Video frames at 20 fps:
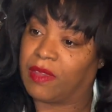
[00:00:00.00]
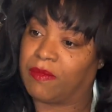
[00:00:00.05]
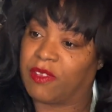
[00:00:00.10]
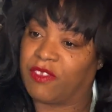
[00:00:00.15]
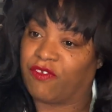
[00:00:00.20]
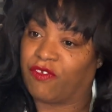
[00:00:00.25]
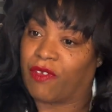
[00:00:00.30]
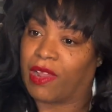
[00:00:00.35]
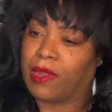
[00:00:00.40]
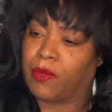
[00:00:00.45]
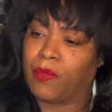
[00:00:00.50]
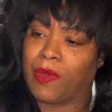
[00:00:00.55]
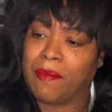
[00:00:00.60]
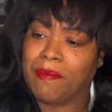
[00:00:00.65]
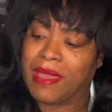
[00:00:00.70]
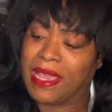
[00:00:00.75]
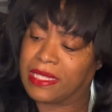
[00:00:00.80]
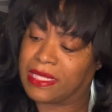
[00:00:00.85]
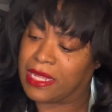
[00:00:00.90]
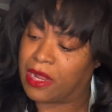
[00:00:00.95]
What
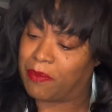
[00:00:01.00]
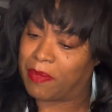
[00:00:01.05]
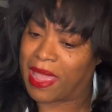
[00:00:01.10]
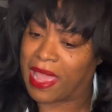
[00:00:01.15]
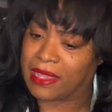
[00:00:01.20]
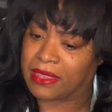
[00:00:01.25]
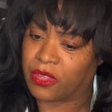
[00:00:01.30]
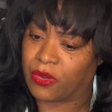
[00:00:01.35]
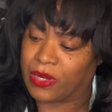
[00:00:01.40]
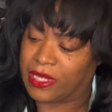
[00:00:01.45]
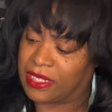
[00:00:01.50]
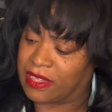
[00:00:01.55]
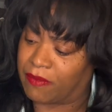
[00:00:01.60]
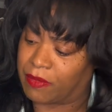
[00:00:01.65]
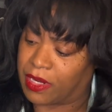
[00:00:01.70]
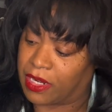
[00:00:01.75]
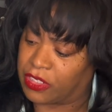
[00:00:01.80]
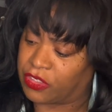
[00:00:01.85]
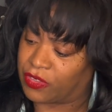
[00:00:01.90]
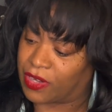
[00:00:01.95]
makes their bag
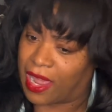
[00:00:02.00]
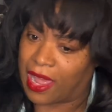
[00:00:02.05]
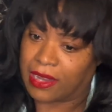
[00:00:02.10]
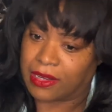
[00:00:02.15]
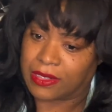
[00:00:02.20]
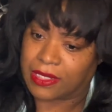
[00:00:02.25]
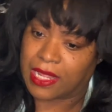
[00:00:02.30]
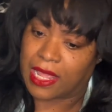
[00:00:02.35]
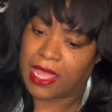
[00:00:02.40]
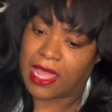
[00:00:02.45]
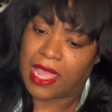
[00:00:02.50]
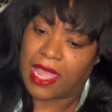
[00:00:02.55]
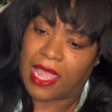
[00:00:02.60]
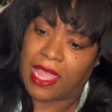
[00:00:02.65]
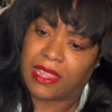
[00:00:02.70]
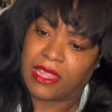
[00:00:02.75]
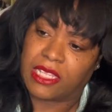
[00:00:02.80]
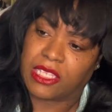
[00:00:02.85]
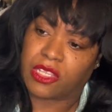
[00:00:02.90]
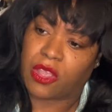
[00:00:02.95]
$3,700
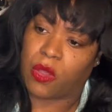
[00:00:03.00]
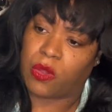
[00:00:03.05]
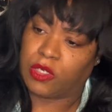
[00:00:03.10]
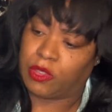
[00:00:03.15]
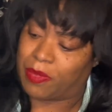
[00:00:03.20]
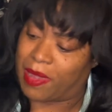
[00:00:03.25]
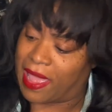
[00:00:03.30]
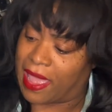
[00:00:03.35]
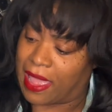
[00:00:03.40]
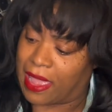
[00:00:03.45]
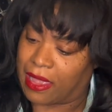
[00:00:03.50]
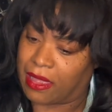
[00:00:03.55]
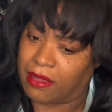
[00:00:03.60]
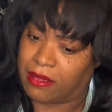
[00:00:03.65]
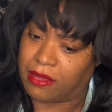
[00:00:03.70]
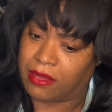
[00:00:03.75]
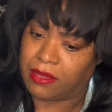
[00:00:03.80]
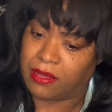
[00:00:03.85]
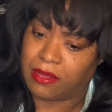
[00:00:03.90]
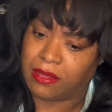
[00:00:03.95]
and this Coach bag
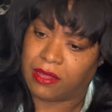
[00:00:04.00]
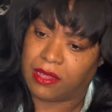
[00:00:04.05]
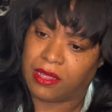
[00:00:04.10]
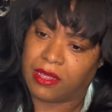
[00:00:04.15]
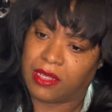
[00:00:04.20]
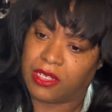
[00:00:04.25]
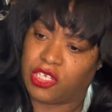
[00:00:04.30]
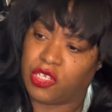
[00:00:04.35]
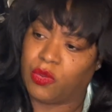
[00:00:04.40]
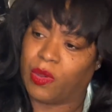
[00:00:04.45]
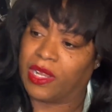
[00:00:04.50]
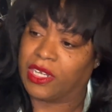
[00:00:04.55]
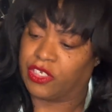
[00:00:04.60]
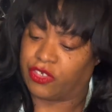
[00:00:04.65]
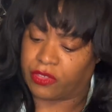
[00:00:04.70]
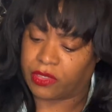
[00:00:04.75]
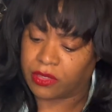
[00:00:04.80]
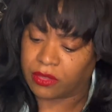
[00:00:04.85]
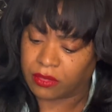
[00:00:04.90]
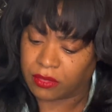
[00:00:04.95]
$200?
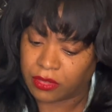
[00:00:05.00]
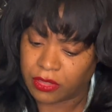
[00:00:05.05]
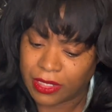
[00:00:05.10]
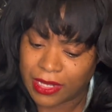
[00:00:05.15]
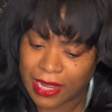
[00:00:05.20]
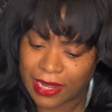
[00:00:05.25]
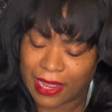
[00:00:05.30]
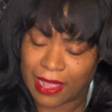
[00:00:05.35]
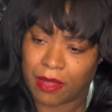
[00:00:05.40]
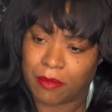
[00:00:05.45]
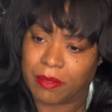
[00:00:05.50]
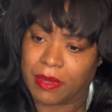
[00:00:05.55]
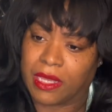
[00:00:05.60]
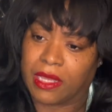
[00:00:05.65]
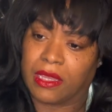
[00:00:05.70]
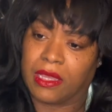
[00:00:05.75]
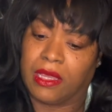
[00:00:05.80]
You gotta help me.